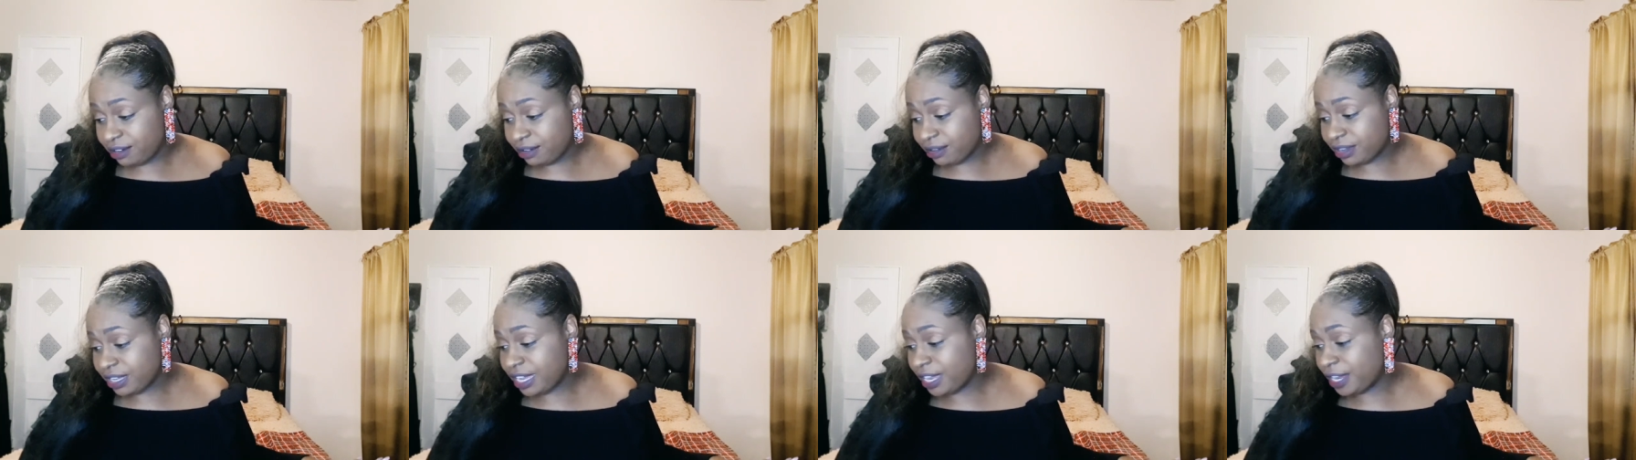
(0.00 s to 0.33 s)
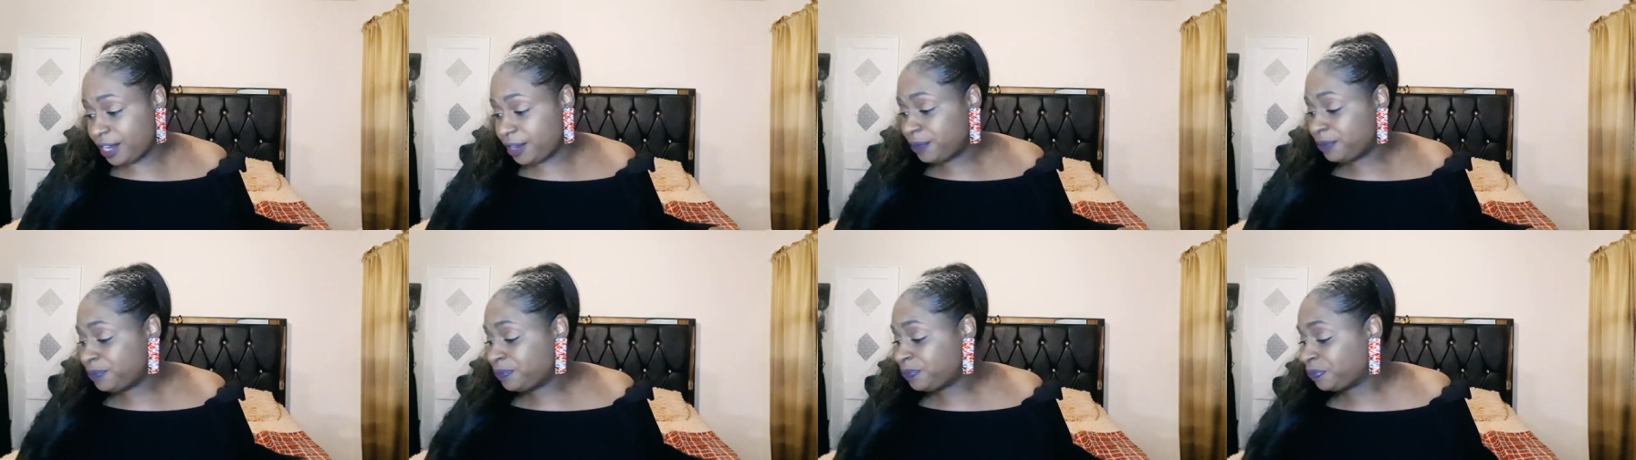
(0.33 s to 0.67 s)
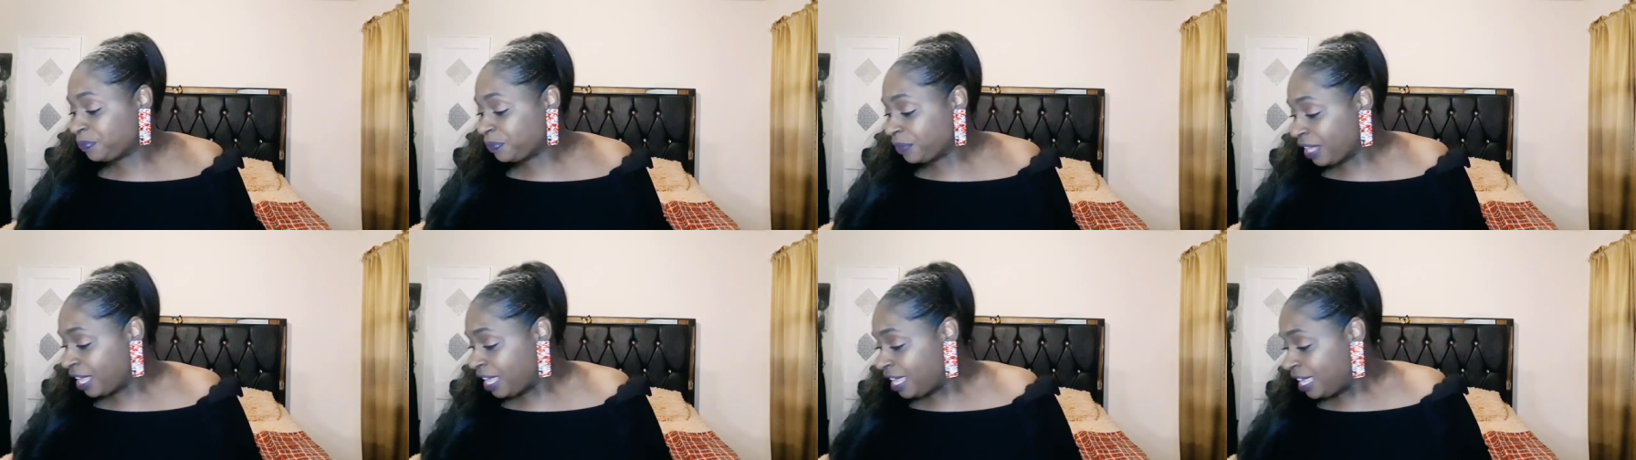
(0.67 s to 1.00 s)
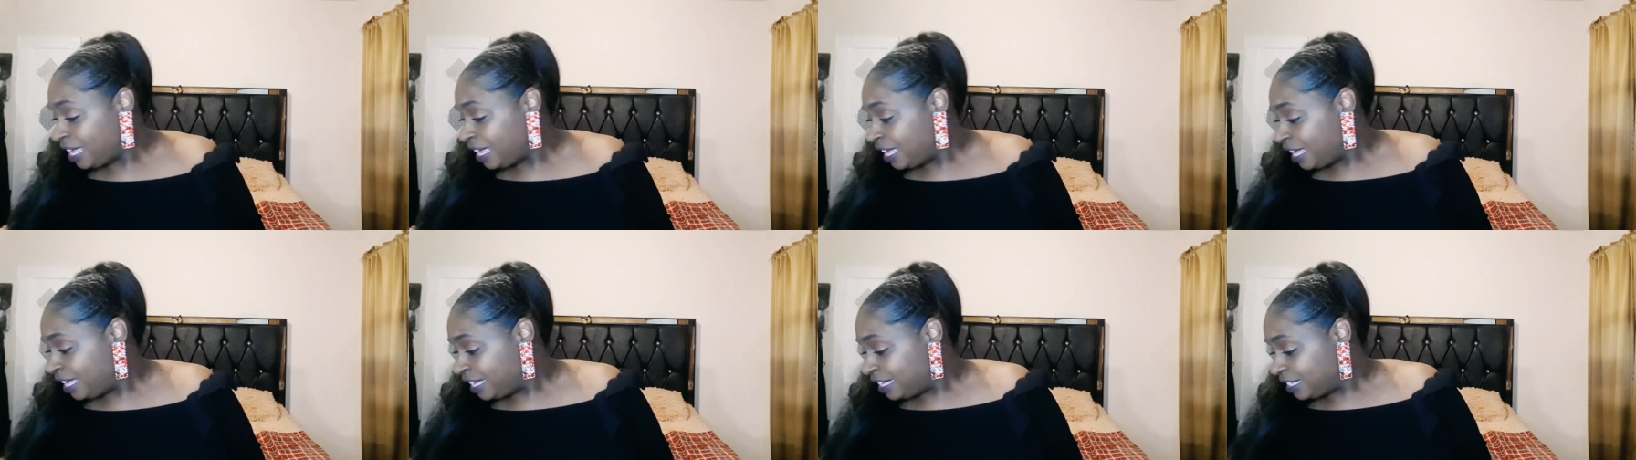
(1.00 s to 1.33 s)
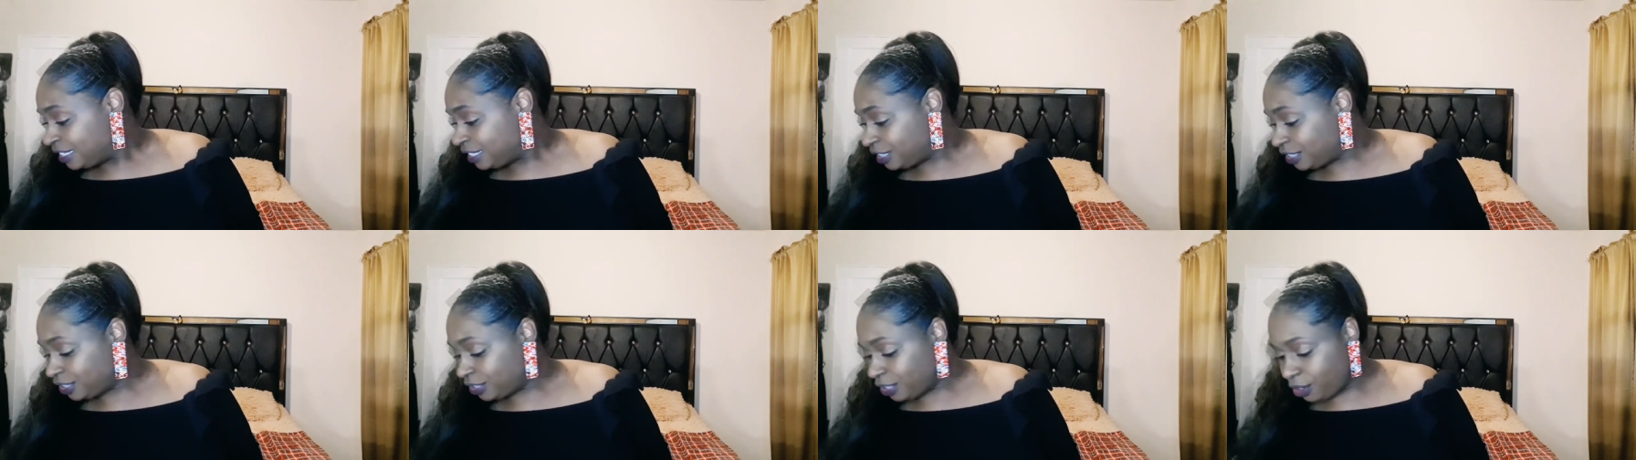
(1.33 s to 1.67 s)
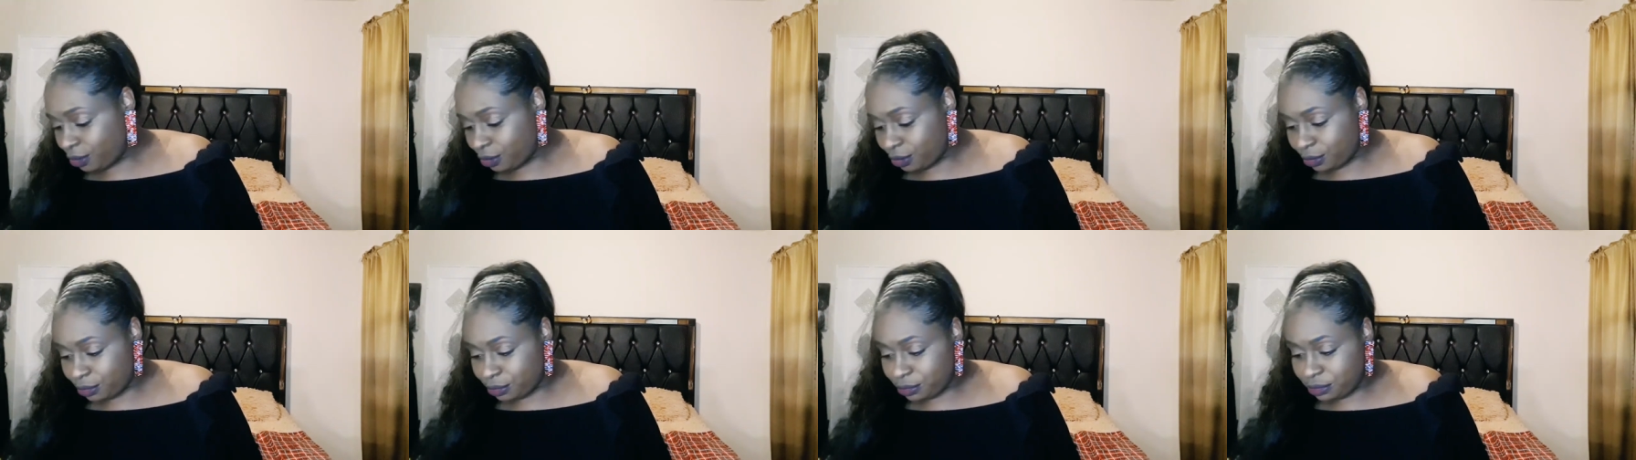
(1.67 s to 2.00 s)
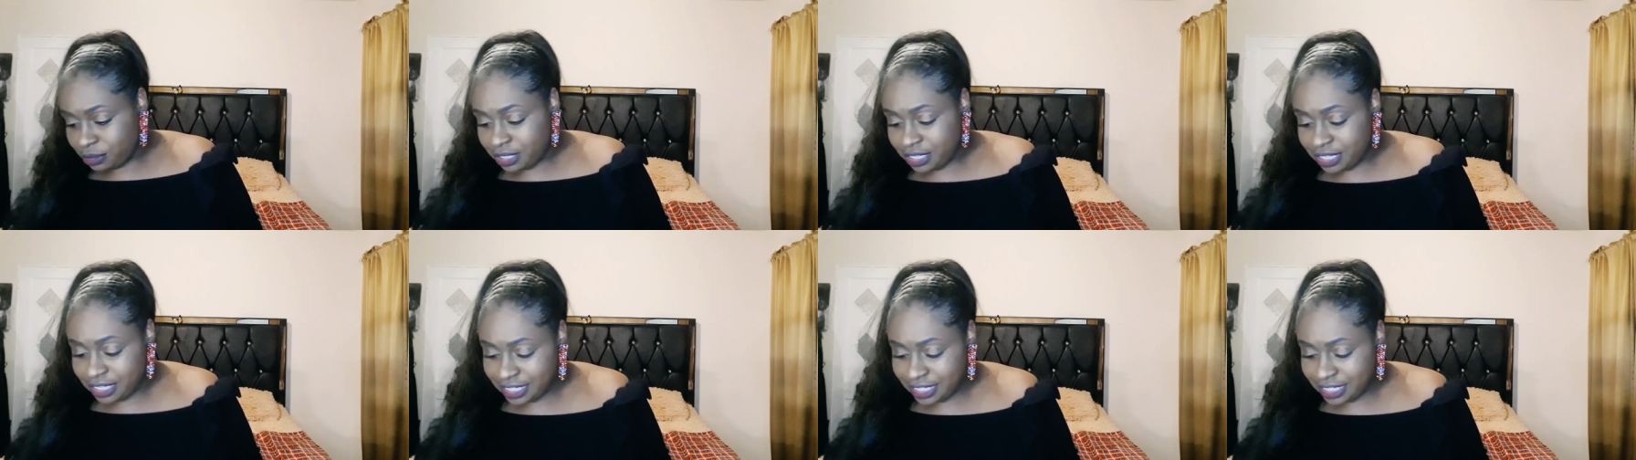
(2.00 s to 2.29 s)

okay? So...